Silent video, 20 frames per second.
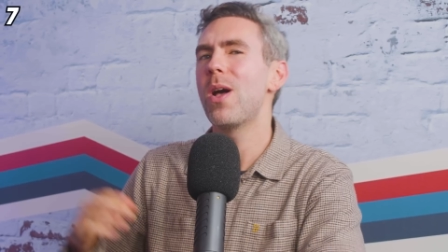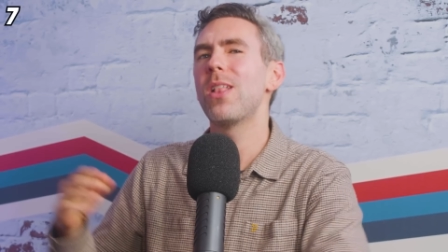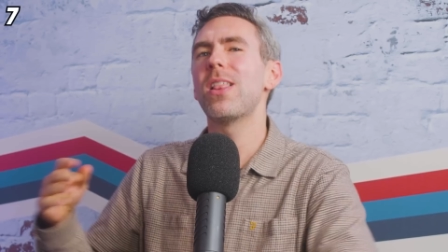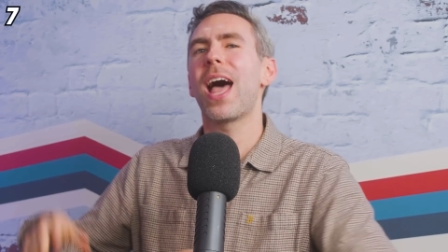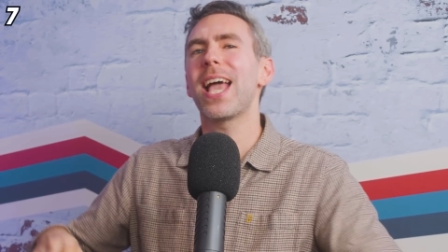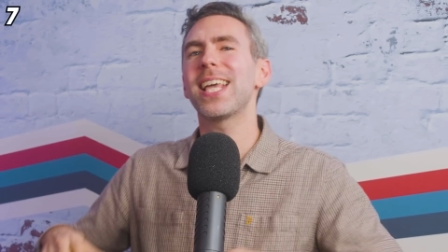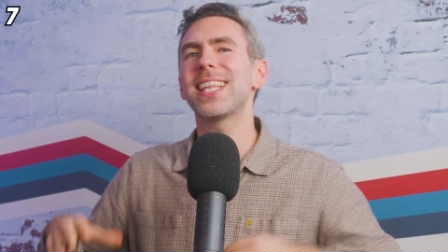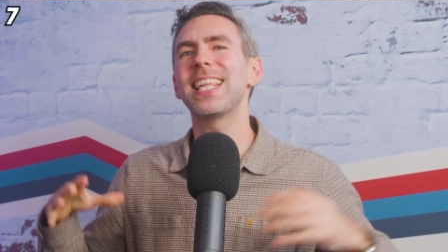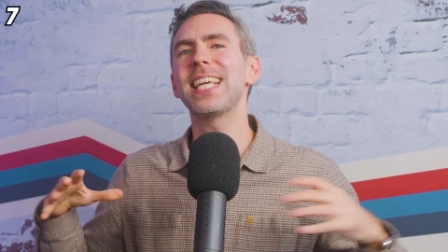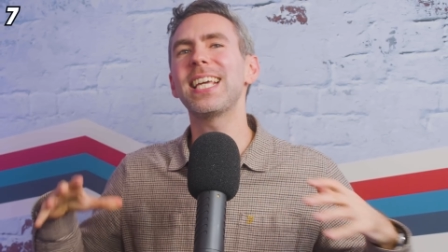Well,
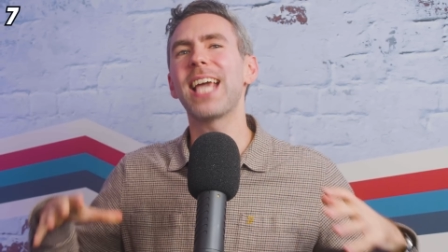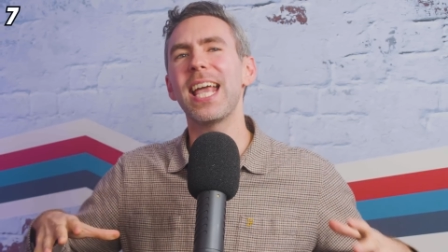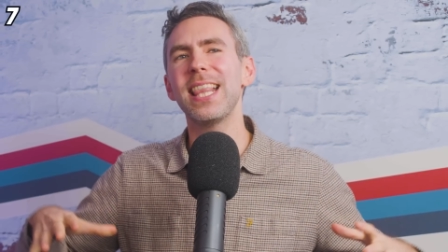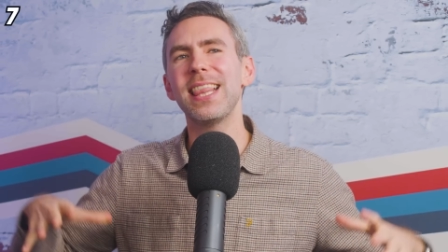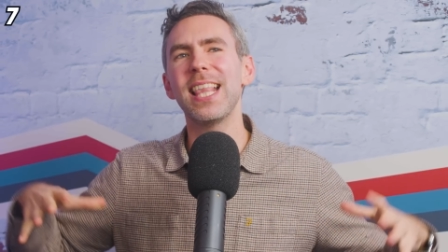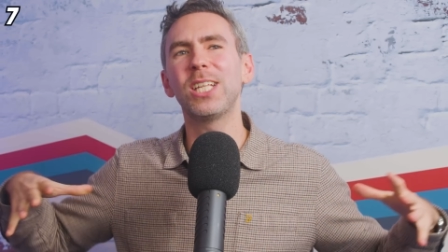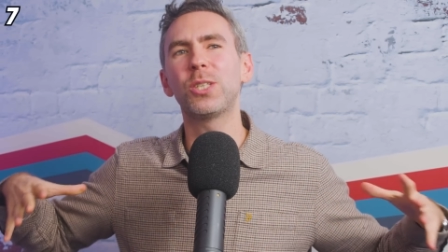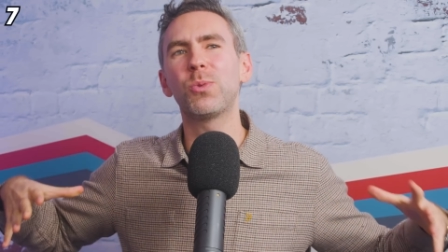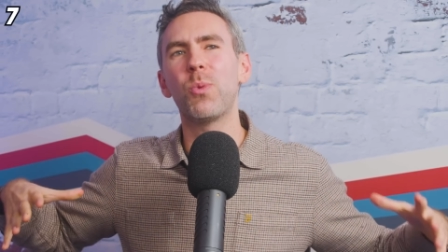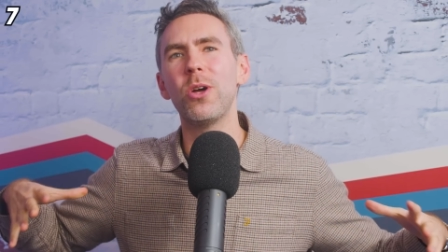I yeah. think in
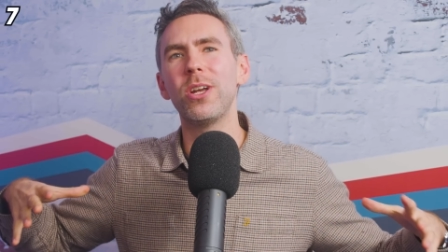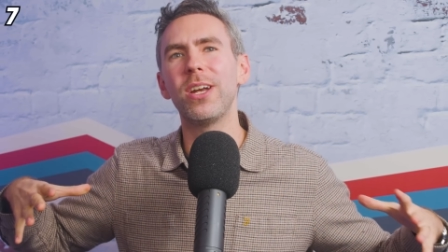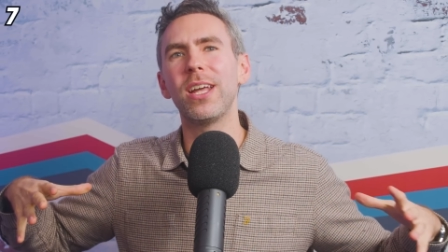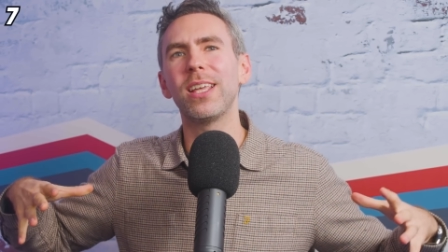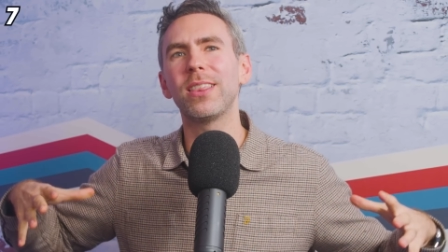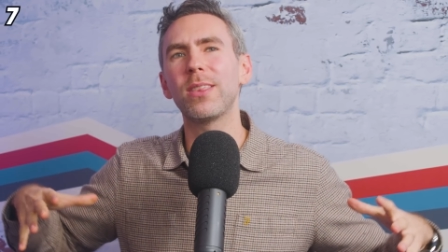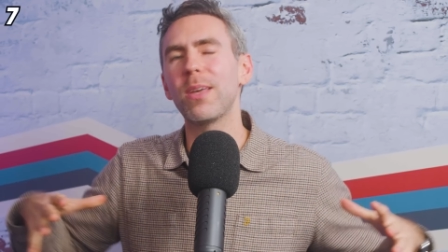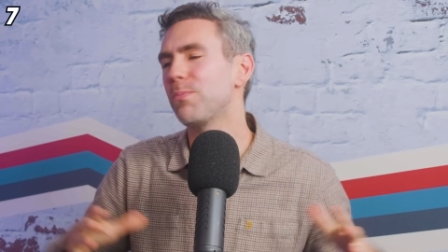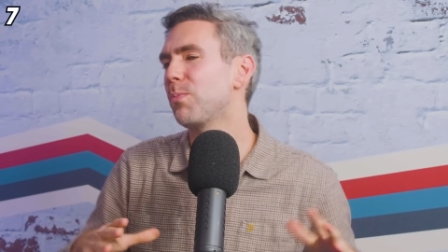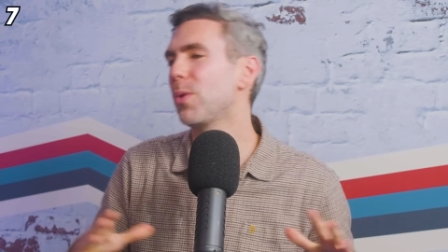this one,
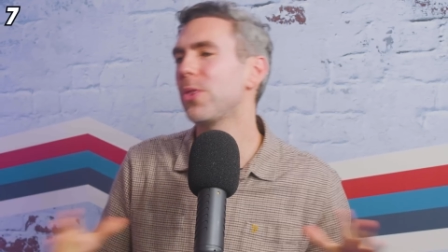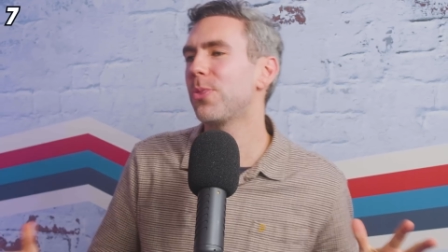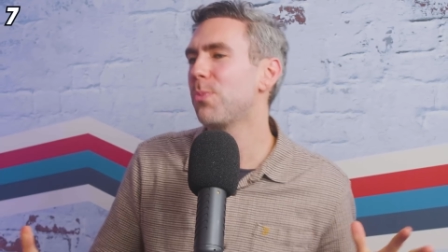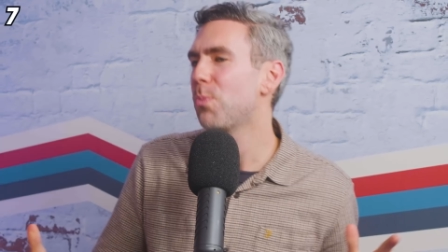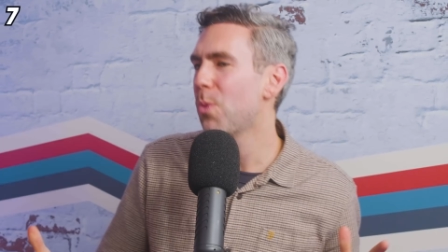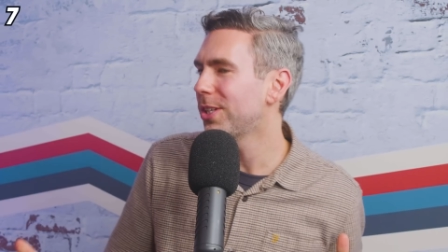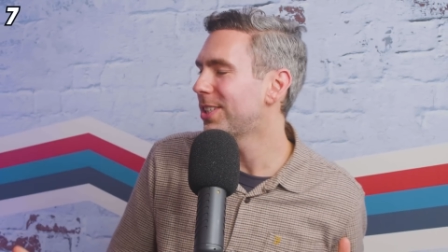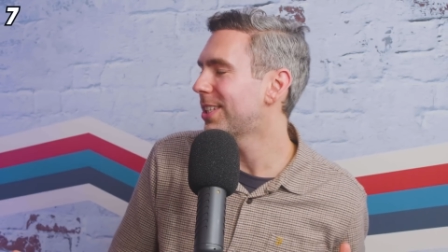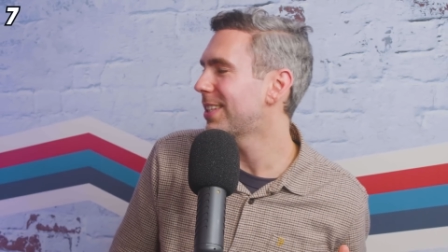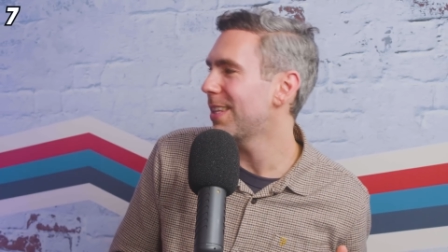the, what,
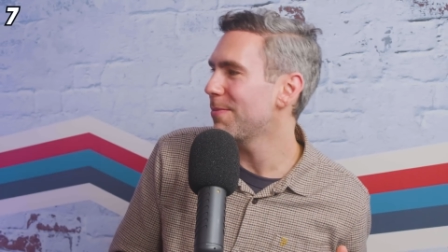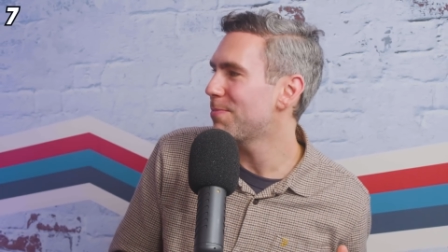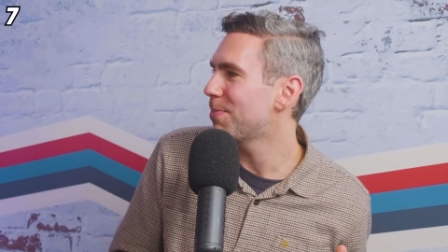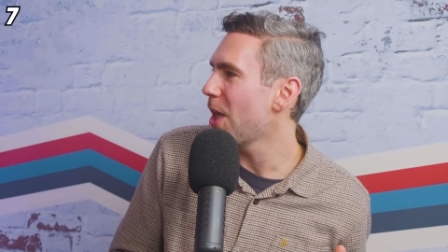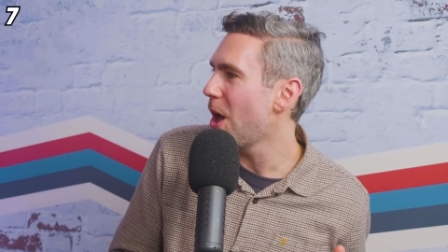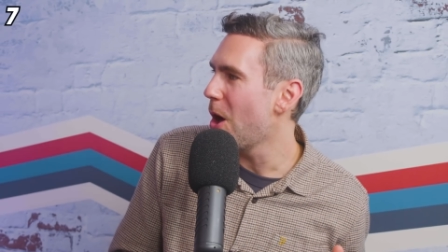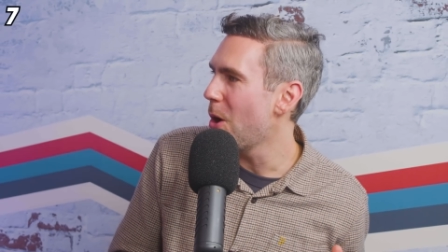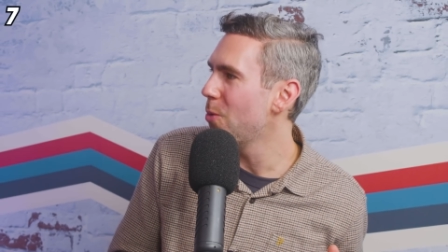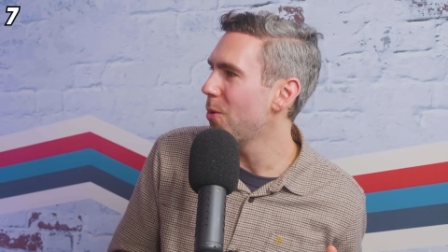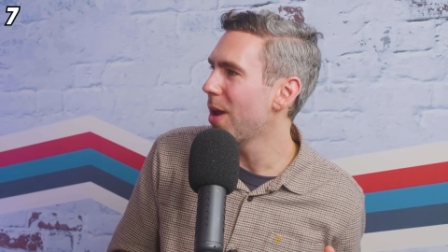what's the,
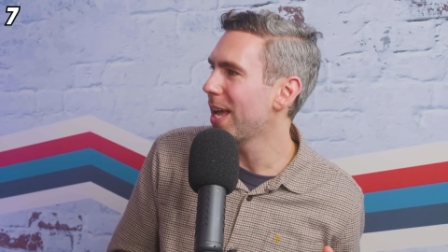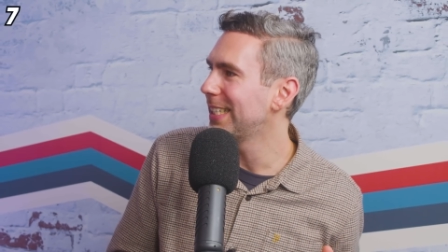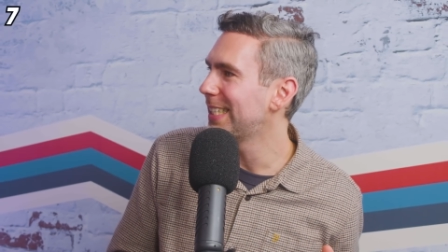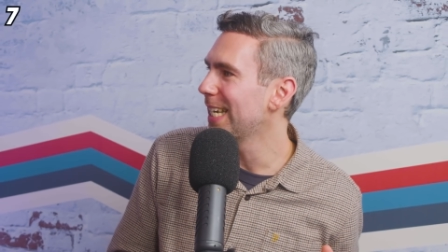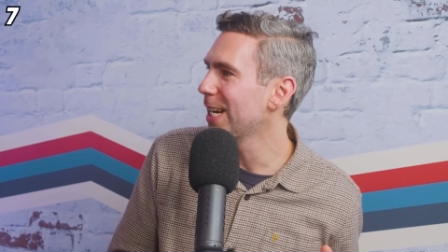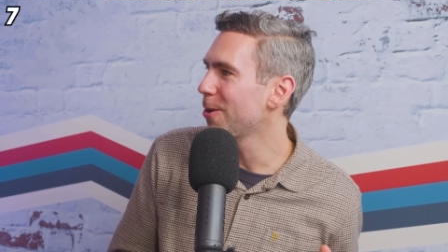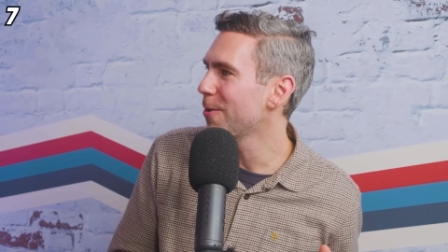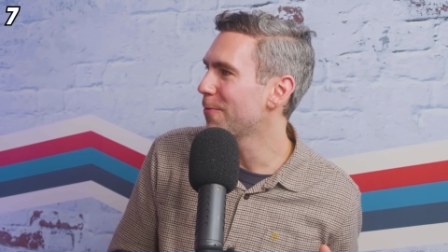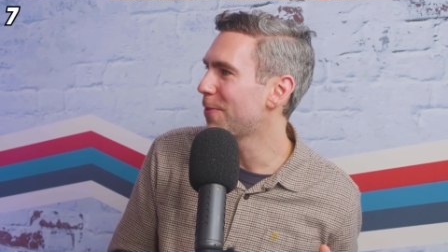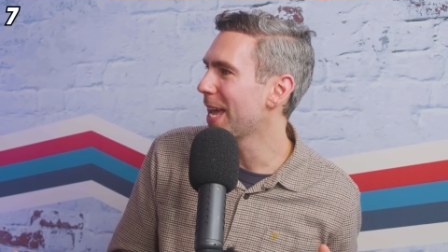the, whole
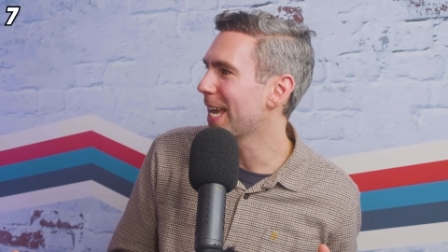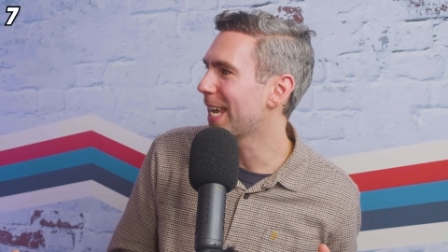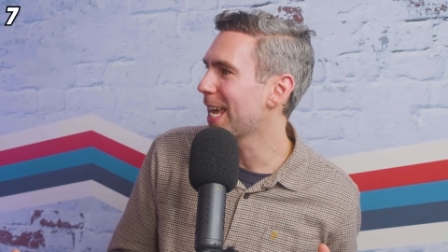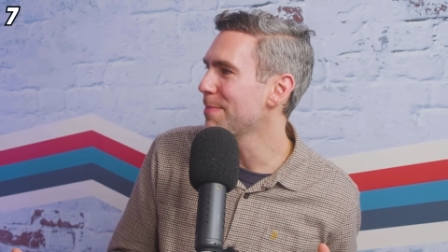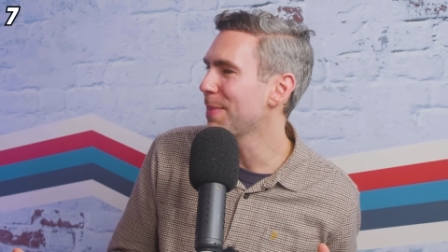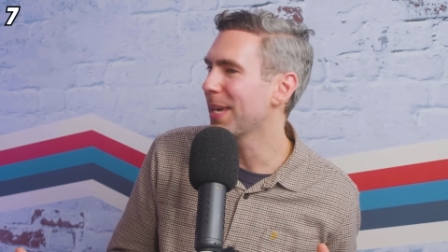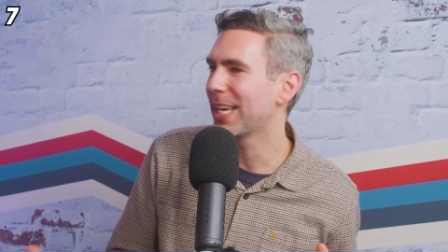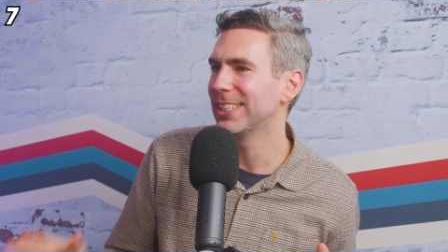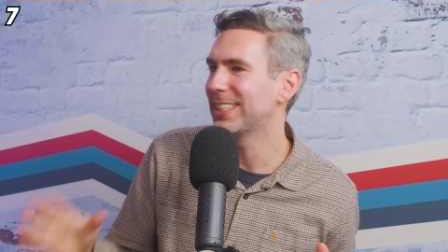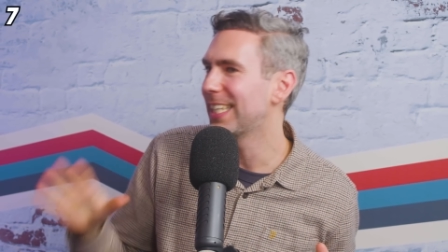idea of their
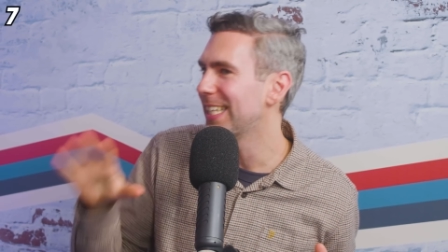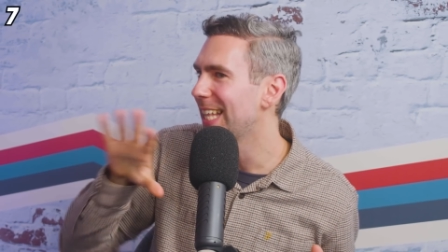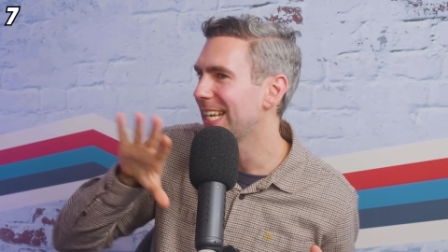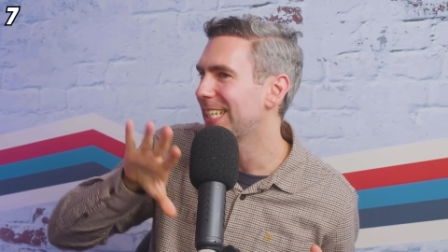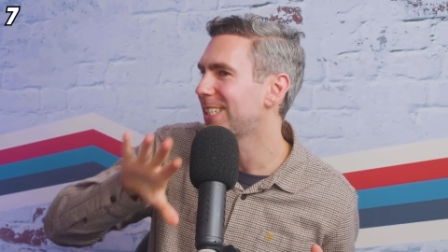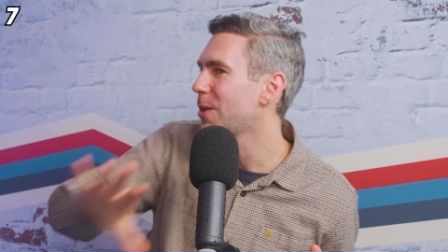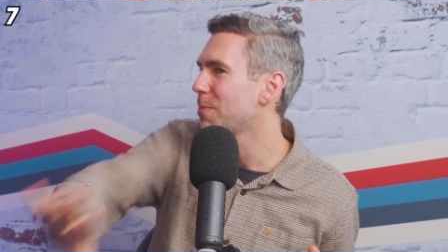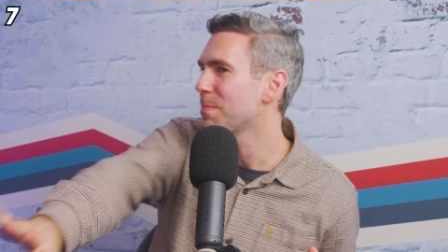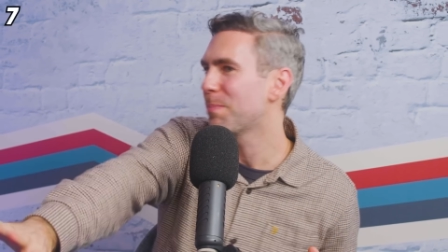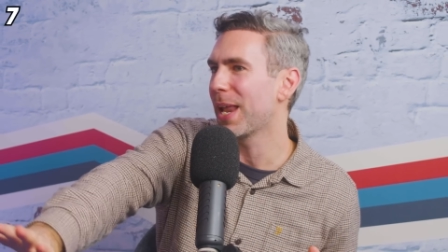gimmick is that they
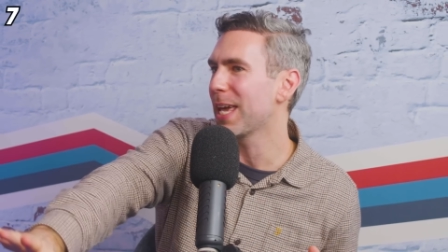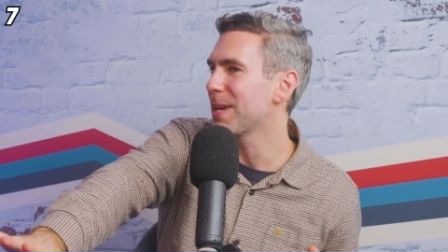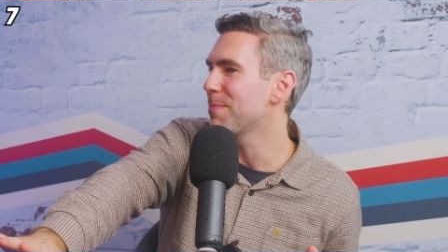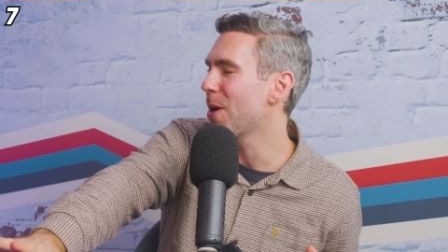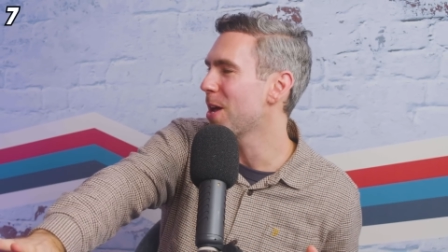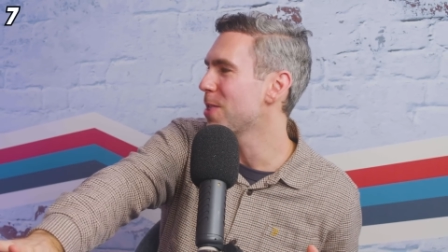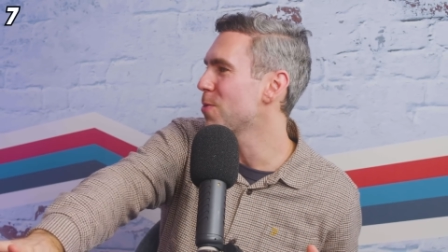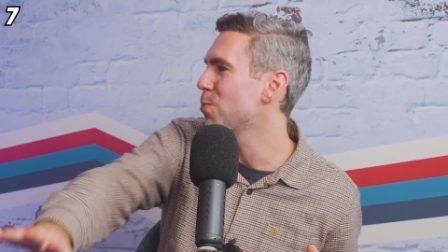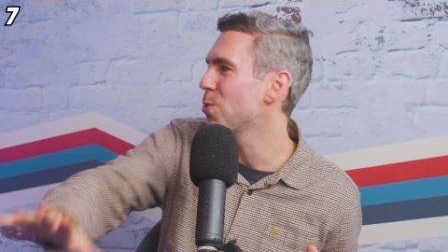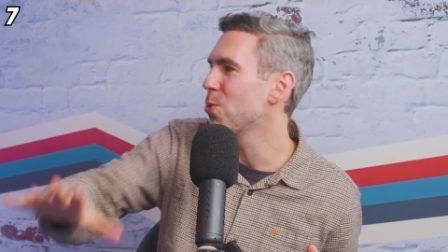don't play
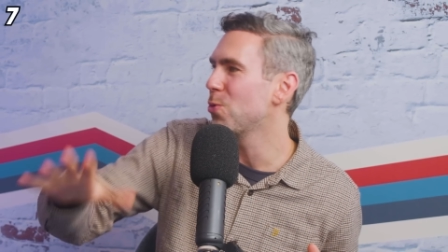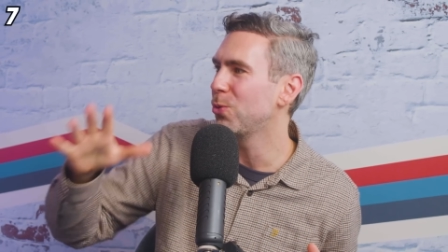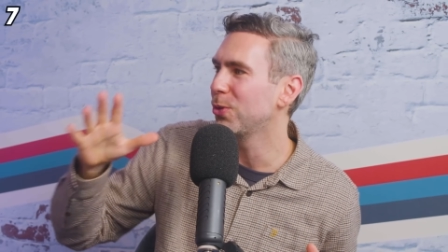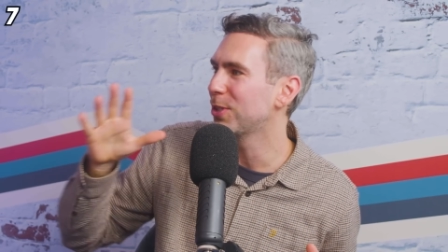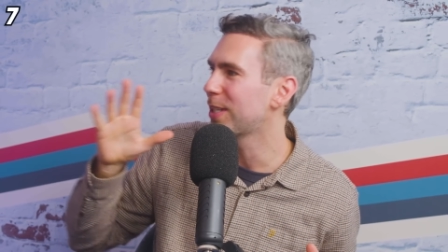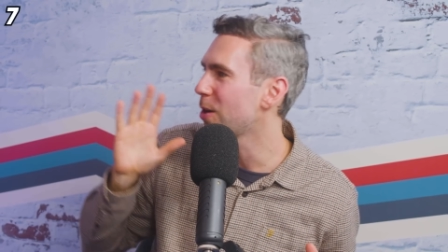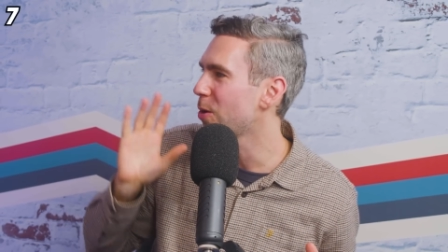by the rules.